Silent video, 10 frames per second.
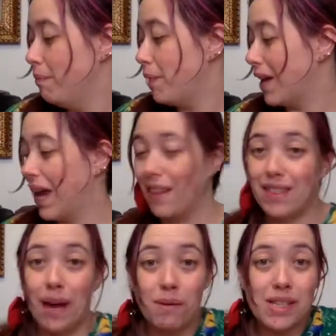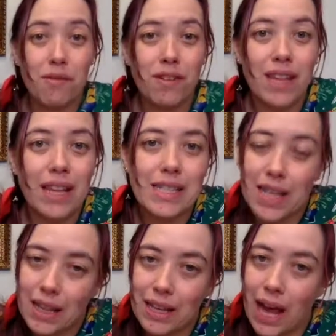But yeah, that was everything that's
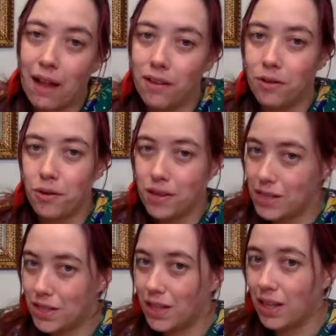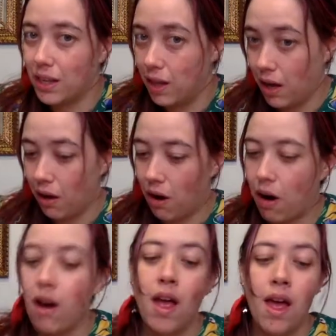in the calendar this
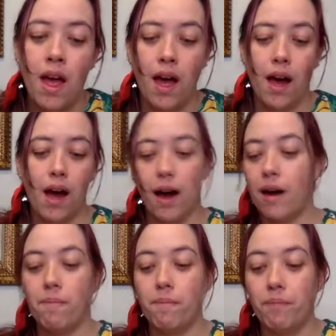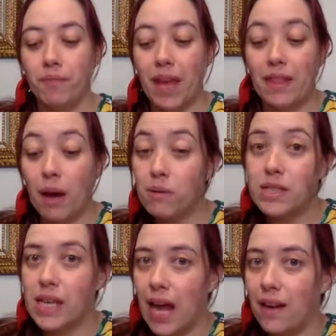year. Um, and that was
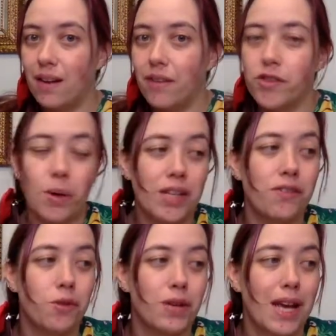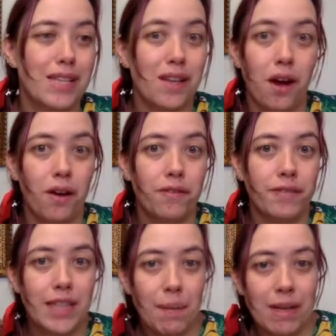the end of twenty-four days of
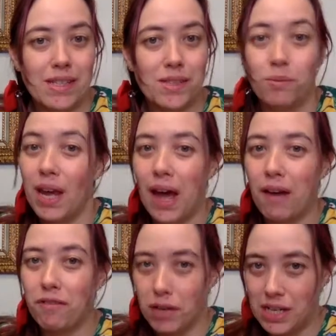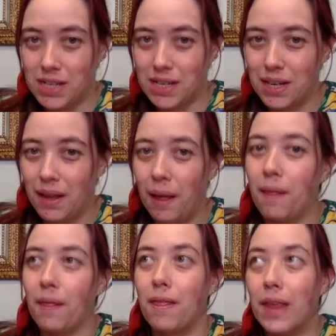Tea-mas. We have reached
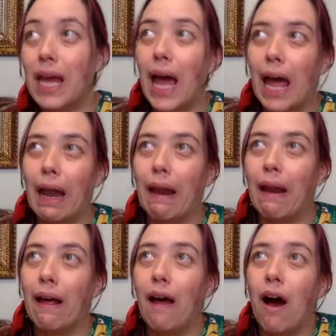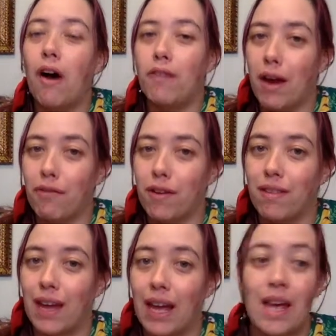the end of
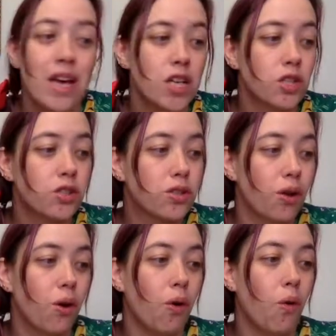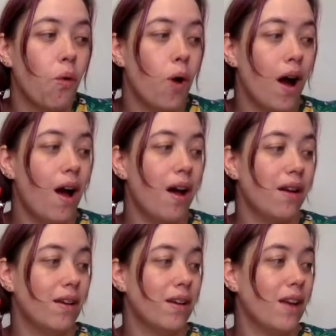everything. So,
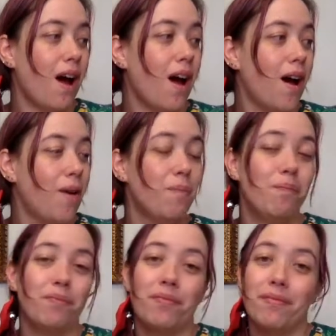um,